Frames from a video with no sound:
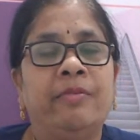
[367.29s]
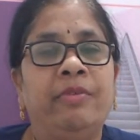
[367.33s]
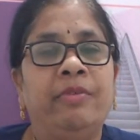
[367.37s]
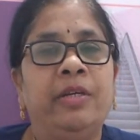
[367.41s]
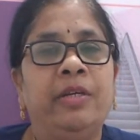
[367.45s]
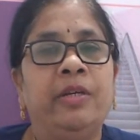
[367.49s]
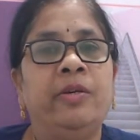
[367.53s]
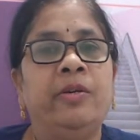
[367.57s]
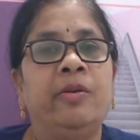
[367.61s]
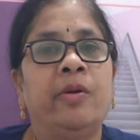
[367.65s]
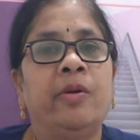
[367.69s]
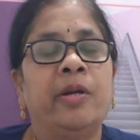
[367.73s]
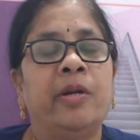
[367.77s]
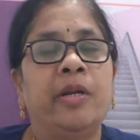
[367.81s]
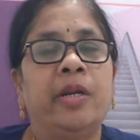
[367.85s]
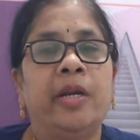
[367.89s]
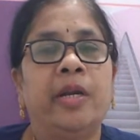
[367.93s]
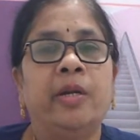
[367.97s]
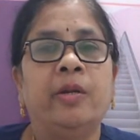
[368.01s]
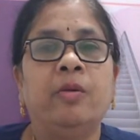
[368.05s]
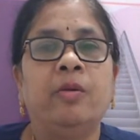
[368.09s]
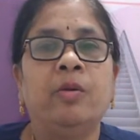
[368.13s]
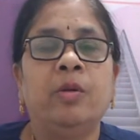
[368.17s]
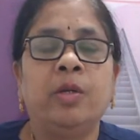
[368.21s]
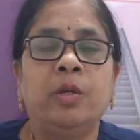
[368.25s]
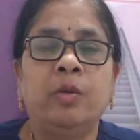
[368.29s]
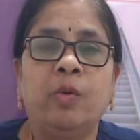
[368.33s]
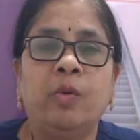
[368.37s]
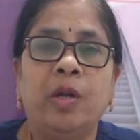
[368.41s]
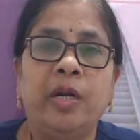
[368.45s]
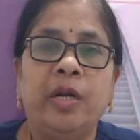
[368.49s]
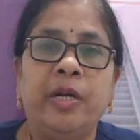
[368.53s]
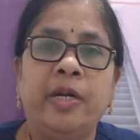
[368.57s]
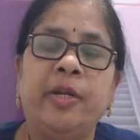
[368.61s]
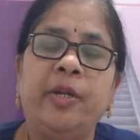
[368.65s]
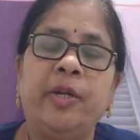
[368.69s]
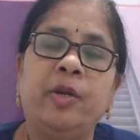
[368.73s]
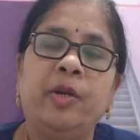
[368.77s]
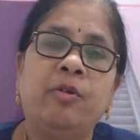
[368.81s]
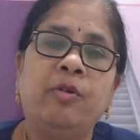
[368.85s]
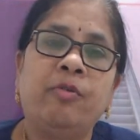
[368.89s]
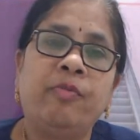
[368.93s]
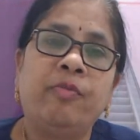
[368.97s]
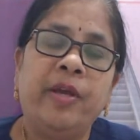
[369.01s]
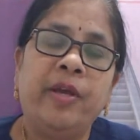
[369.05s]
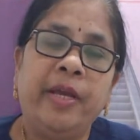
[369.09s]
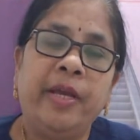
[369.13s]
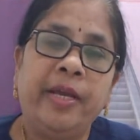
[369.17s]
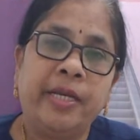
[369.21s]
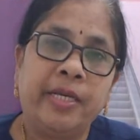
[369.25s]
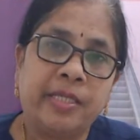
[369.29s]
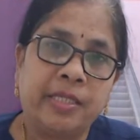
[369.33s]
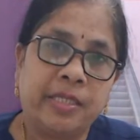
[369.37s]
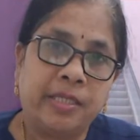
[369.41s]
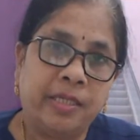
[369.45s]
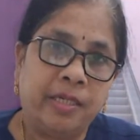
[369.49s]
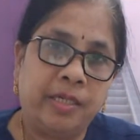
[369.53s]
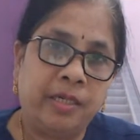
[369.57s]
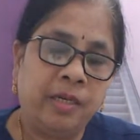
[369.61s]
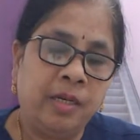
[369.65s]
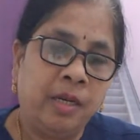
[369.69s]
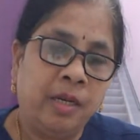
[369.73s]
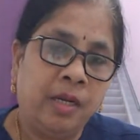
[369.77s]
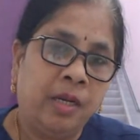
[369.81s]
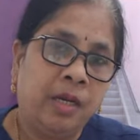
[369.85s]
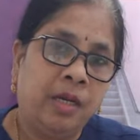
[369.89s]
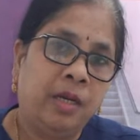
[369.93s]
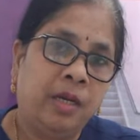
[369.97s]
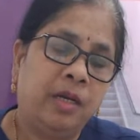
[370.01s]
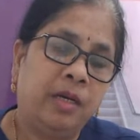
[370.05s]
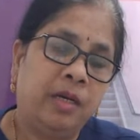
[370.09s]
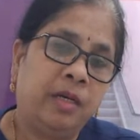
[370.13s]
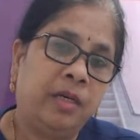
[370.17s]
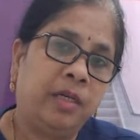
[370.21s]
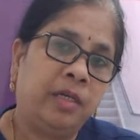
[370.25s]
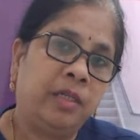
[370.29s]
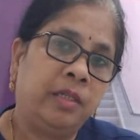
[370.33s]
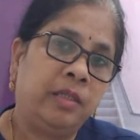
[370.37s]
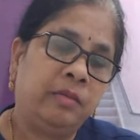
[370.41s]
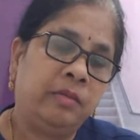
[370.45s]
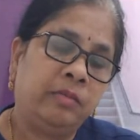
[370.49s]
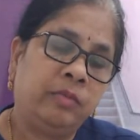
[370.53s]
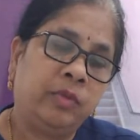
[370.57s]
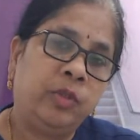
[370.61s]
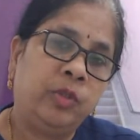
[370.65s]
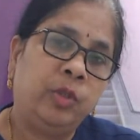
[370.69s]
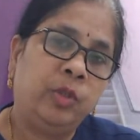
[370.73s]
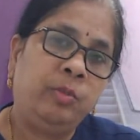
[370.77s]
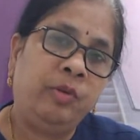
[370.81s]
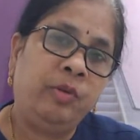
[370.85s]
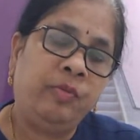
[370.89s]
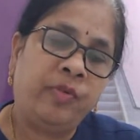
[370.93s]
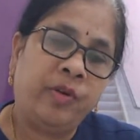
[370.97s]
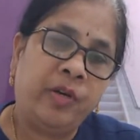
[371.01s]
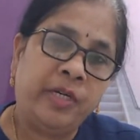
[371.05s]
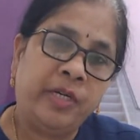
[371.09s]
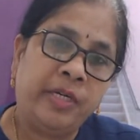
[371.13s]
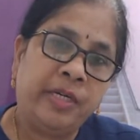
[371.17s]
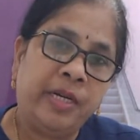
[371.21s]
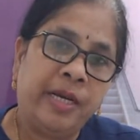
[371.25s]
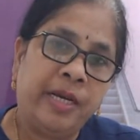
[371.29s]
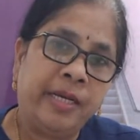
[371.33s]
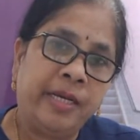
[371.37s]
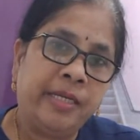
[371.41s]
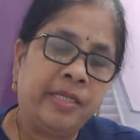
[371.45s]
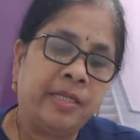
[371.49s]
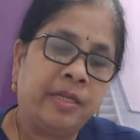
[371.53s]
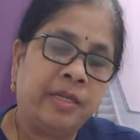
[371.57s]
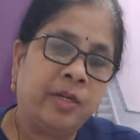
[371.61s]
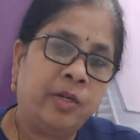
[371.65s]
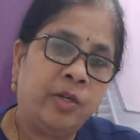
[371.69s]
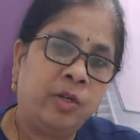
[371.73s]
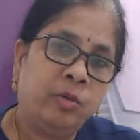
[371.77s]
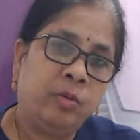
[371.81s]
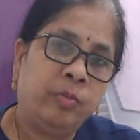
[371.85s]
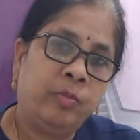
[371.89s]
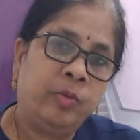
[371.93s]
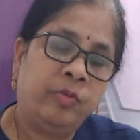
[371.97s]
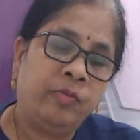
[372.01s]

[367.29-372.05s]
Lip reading: We did not get good quality of eggs to be fertilized to